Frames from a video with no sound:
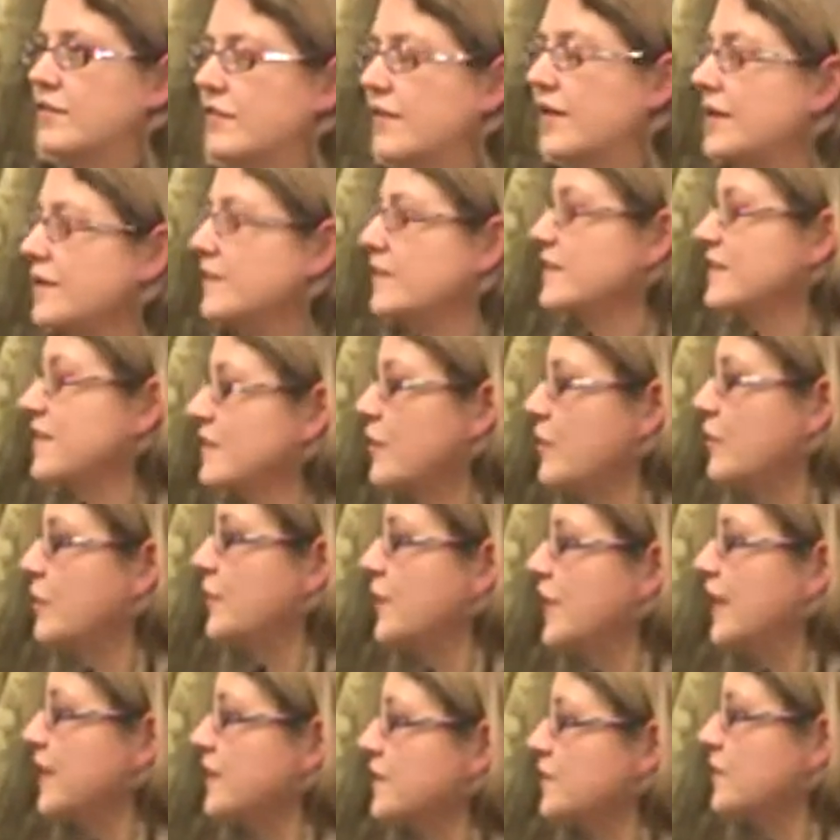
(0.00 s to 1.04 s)
A great
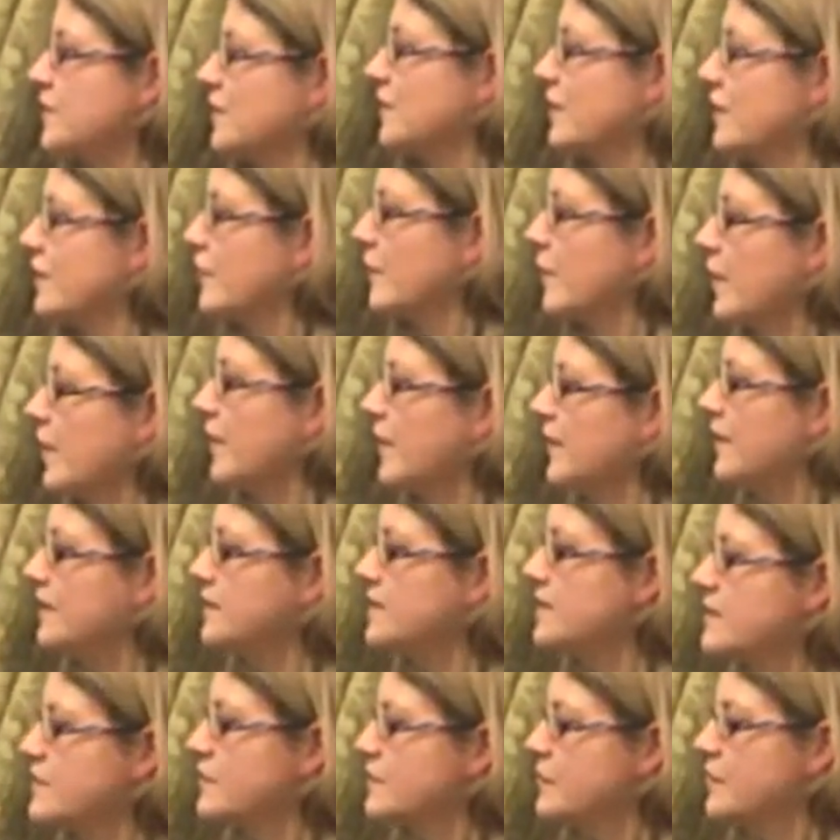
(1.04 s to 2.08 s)
combination of
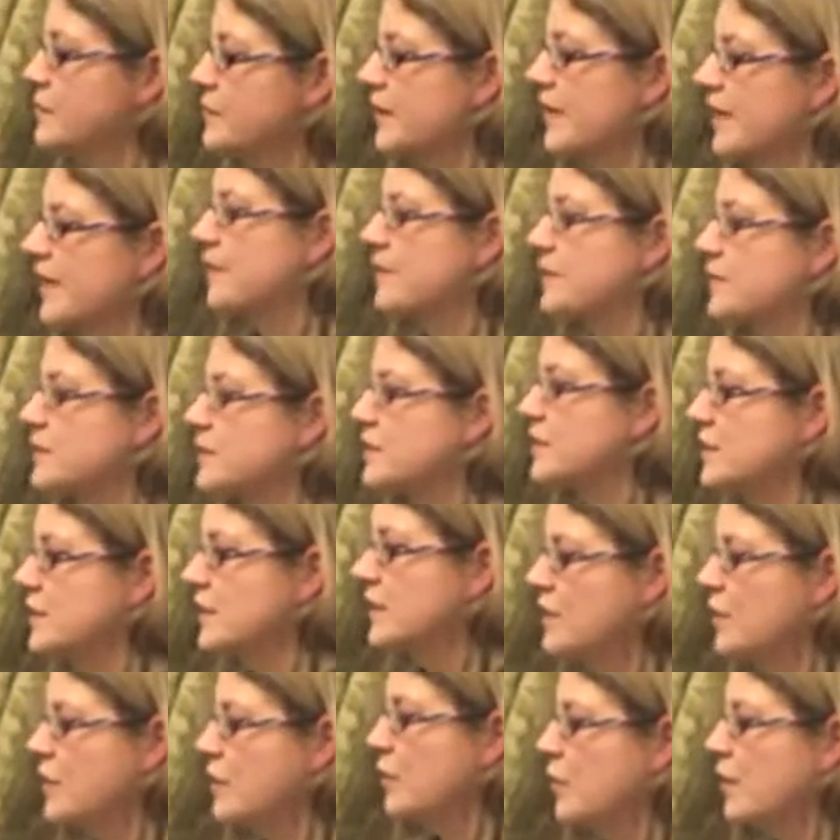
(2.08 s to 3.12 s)
pilots that we'll be able to
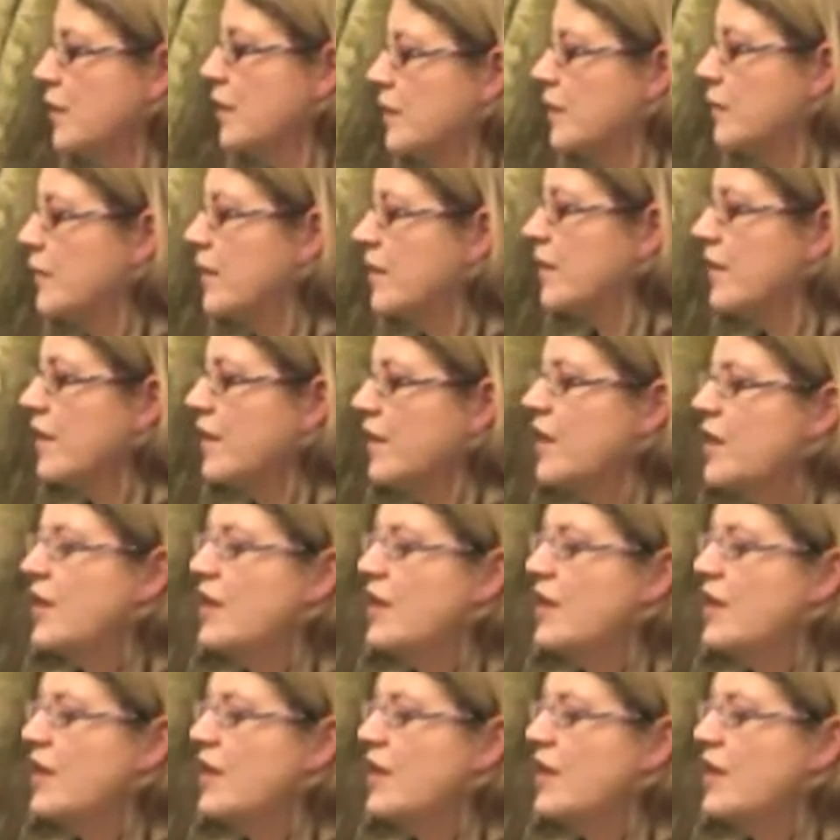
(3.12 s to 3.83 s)
work with.